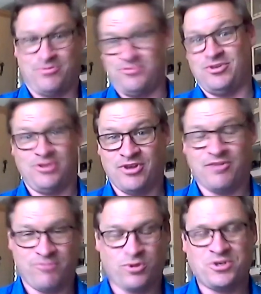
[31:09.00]

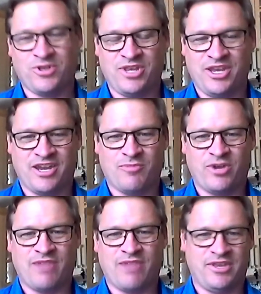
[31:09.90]
unfortunately get them
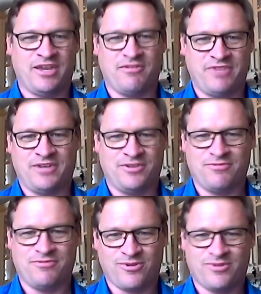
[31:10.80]
whenever they get evicted
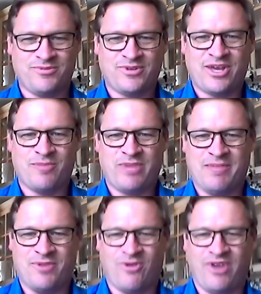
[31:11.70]
for non-payment
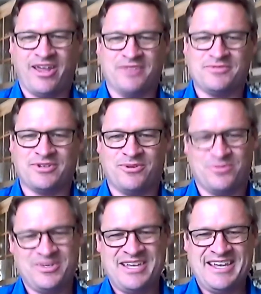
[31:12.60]
of rent. So
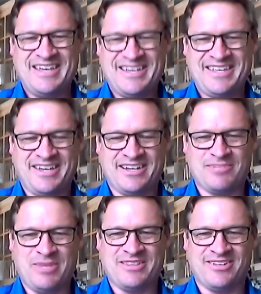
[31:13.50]
you get to
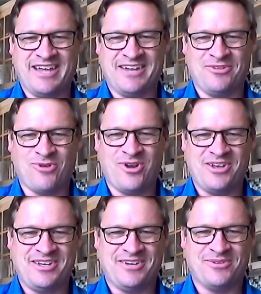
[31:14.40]
meet the landlord, and
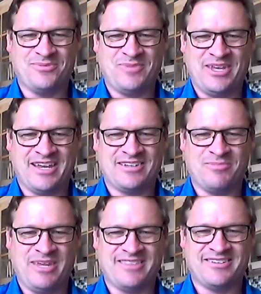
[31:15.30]
you get to
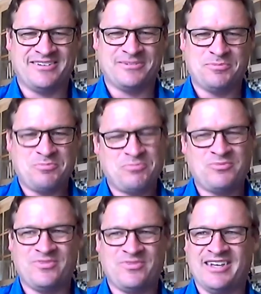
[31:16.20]
meet the
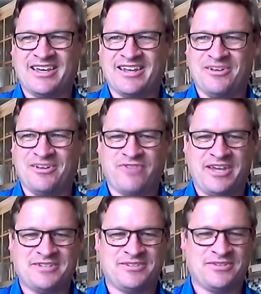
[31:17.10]
new
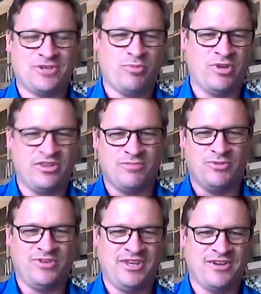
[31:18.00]
face that's opening the
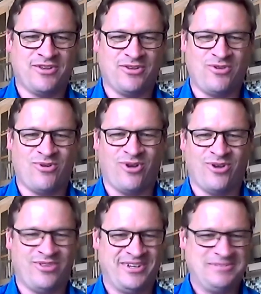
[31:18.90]
boutique on the corner
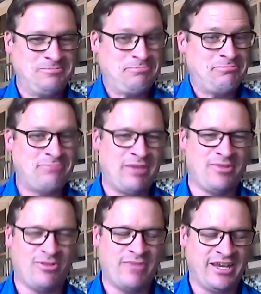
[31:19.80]
that maybe
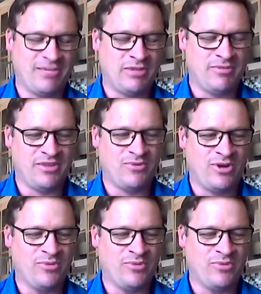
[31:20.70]
they'll make it, maybe they won't.